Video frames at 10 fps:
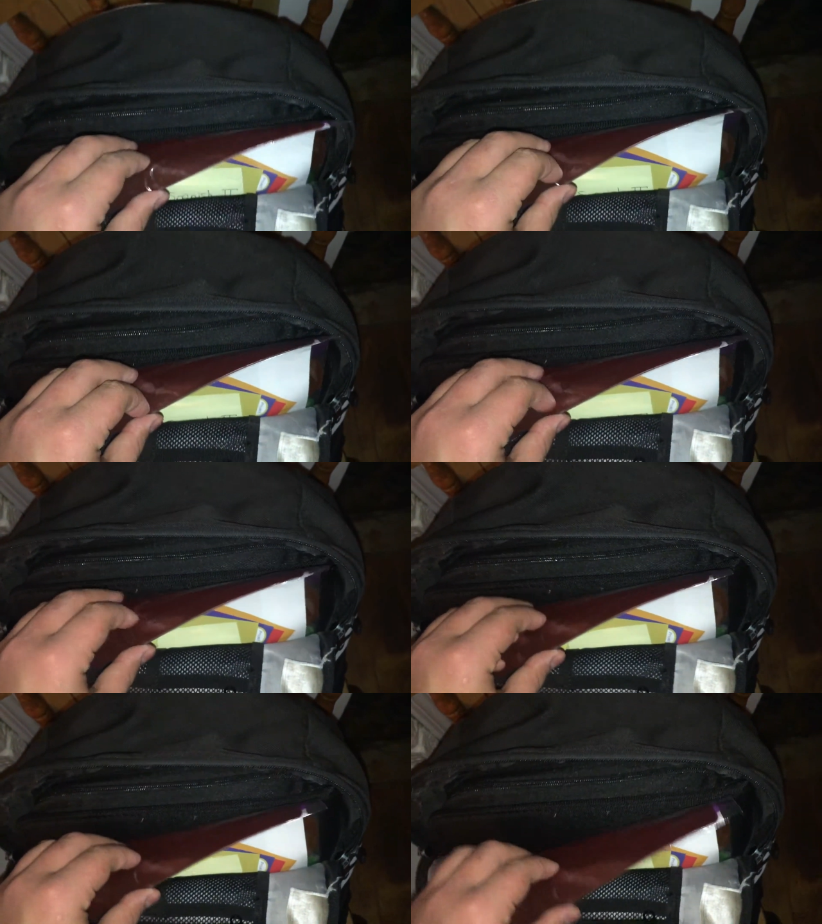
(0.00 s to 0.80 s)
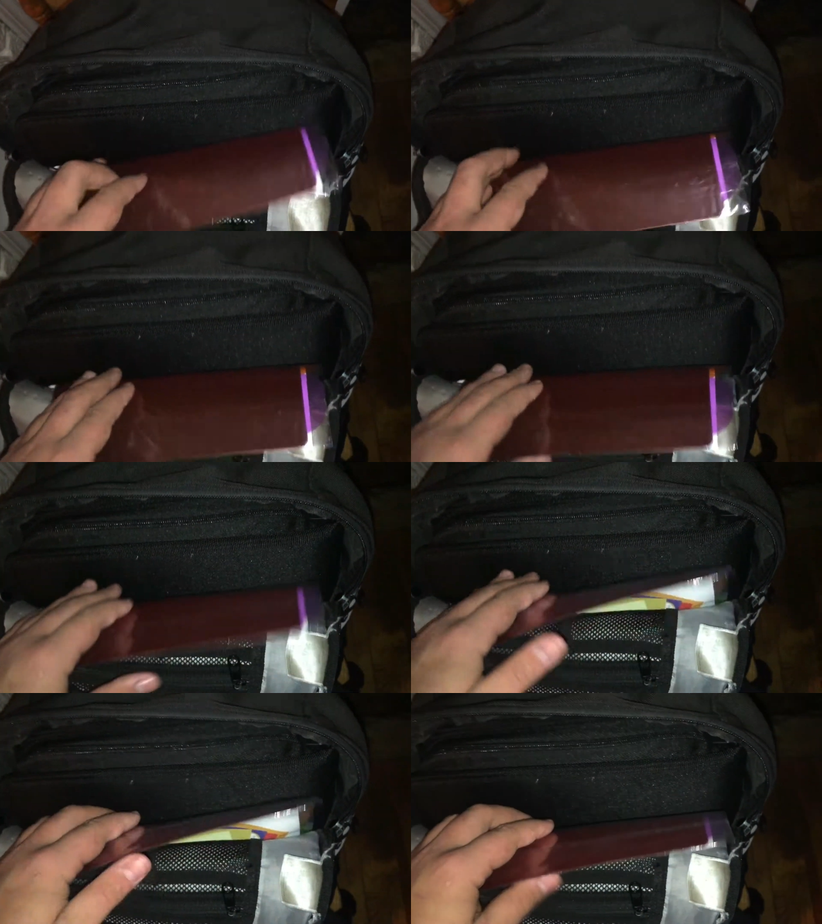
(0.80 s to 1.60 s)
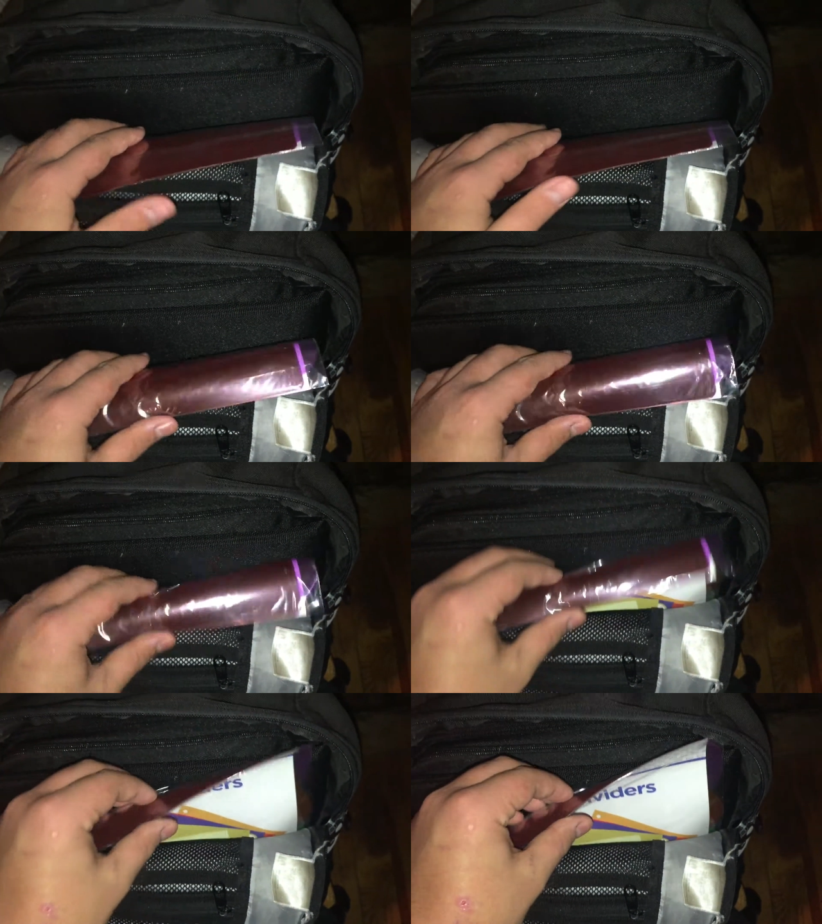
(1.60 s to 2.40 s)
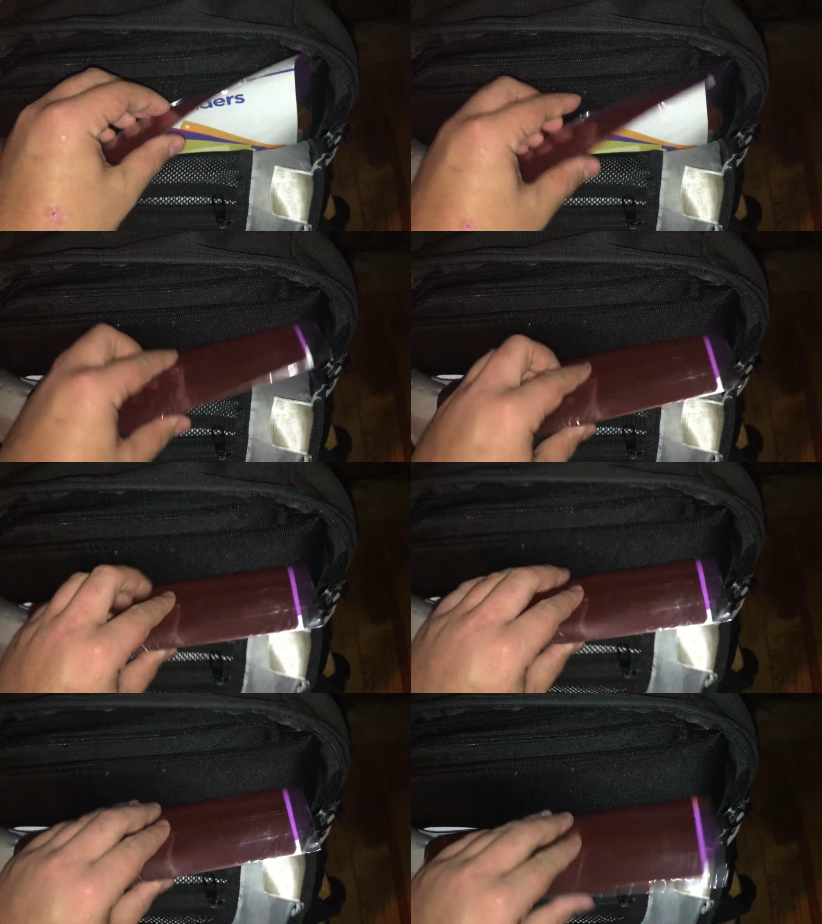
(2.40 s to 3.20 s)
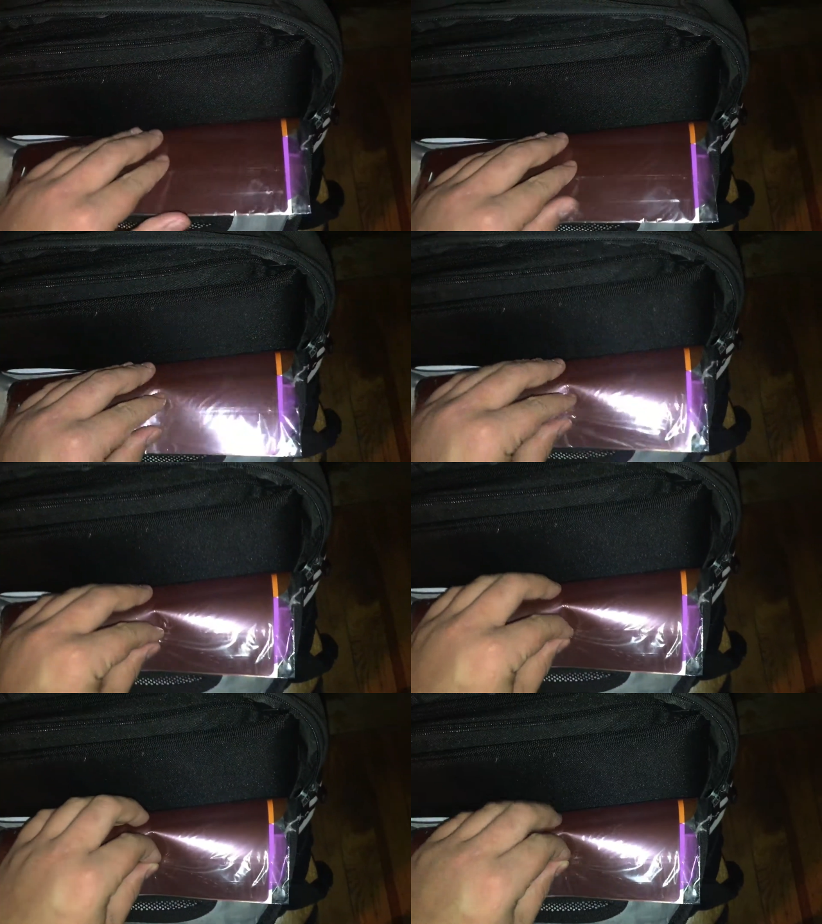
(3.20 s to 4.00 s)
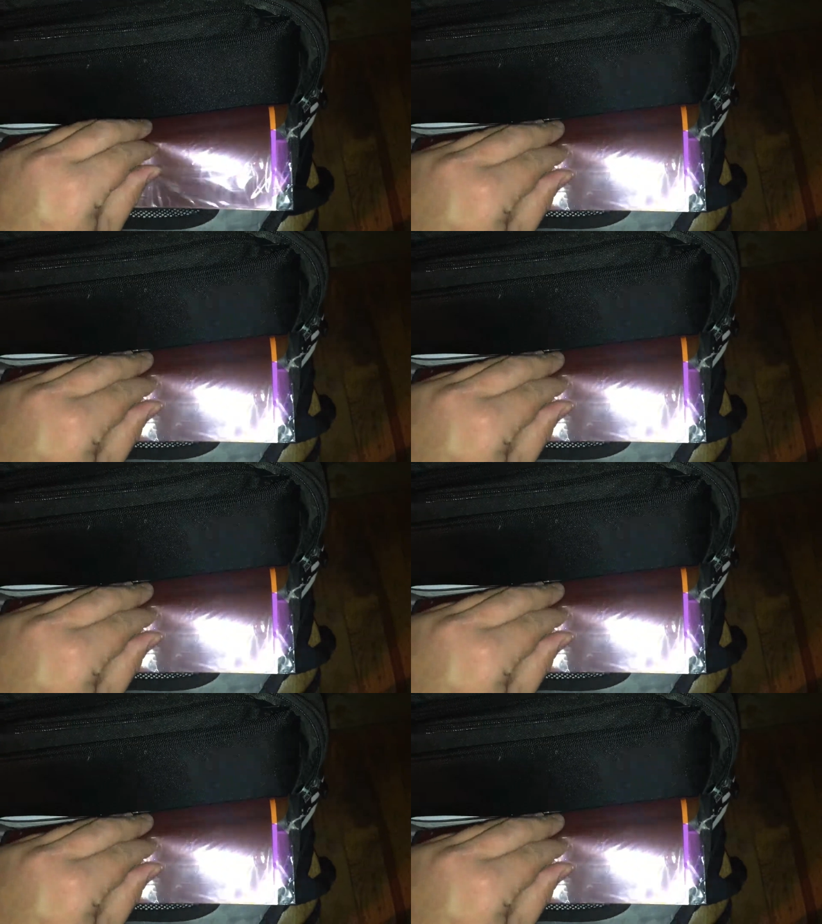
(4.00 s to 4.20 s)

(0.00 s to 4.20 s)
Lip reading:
[unreadable: no face in view]